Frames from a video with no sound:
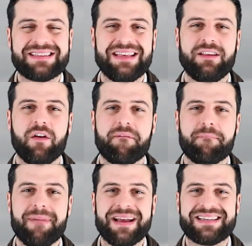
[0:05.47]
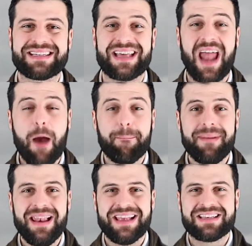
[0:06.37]
city of Manchester, a
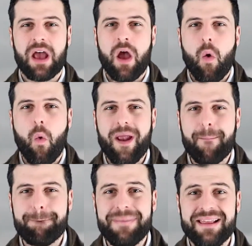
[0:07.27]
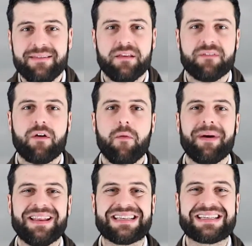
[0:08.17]
place where plenty of
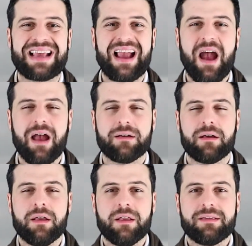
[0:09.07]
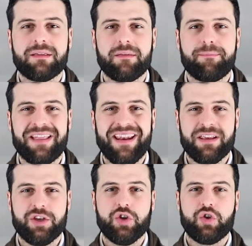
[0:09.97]
companies can
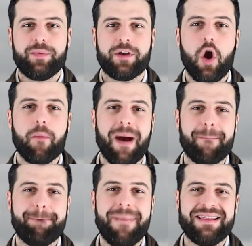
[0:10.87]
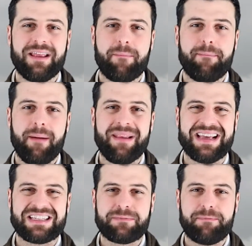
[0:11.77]
train you to become a better
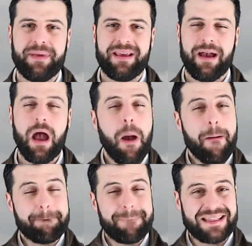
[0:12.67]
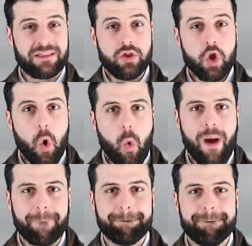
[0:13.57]
public speaker, but no
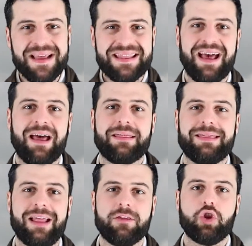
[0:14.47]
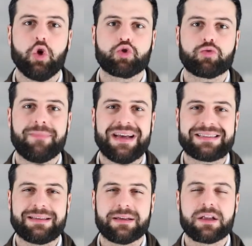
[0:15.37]
one better than
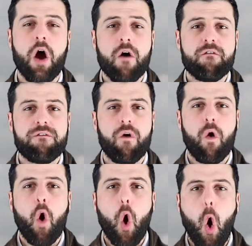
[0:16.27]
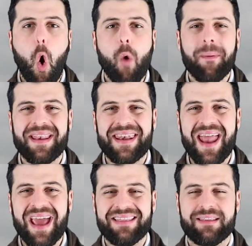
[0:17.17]
Toastmasters. For over
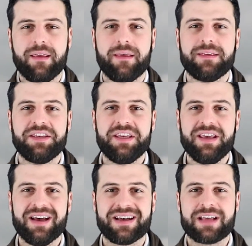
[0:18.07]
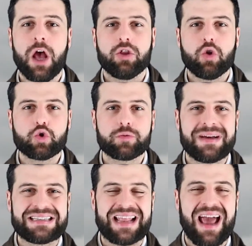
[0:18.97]
90 years,
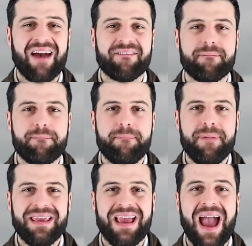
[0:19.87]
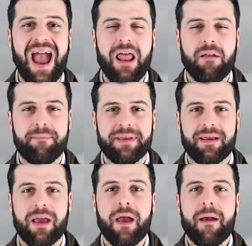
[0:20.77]
Toastmasters have been
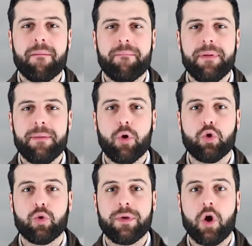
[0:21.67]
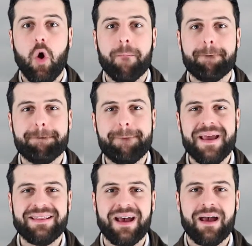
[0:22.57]
helping people to become
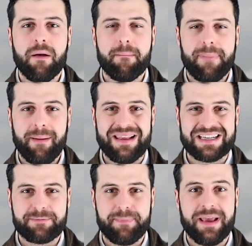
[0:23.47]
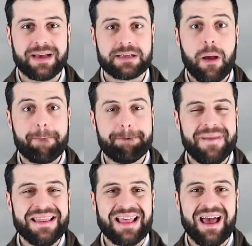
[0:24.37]
better public speakers,
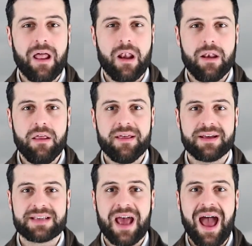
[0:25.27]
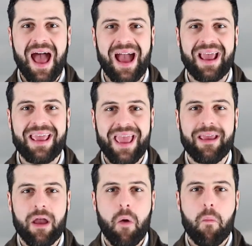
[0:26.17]
better leaders and
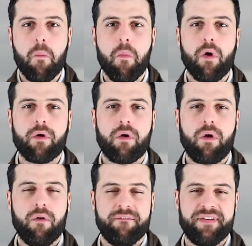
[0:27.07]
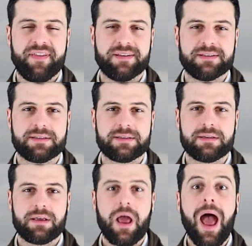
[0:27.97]
gain more
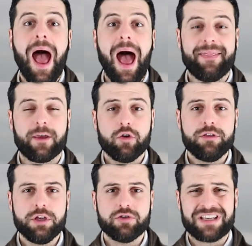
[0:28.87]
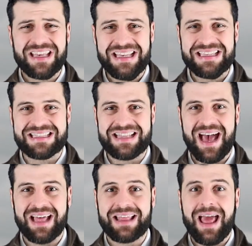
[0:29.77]
confidence. And the good news is
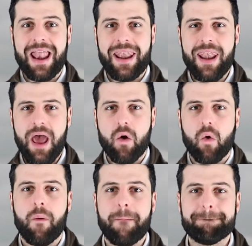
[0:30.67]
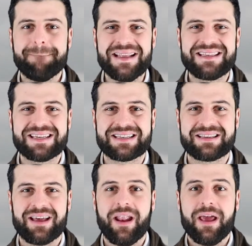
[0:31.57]
that now
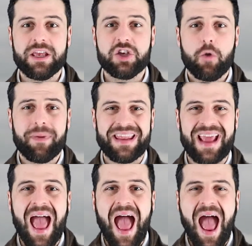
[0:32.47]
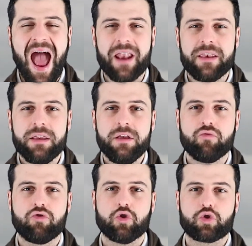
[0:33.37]
Manchester is opening a
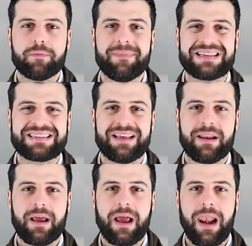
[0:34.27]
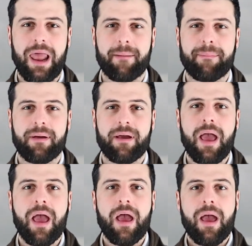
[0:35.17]
new Toastmaster club,
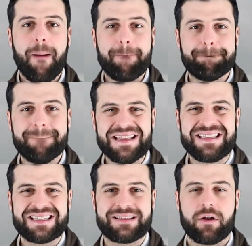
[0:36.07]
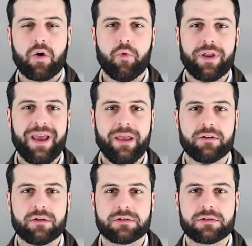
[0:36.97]
Manchester
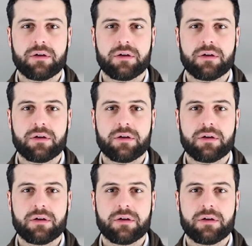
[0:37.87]
Communicators.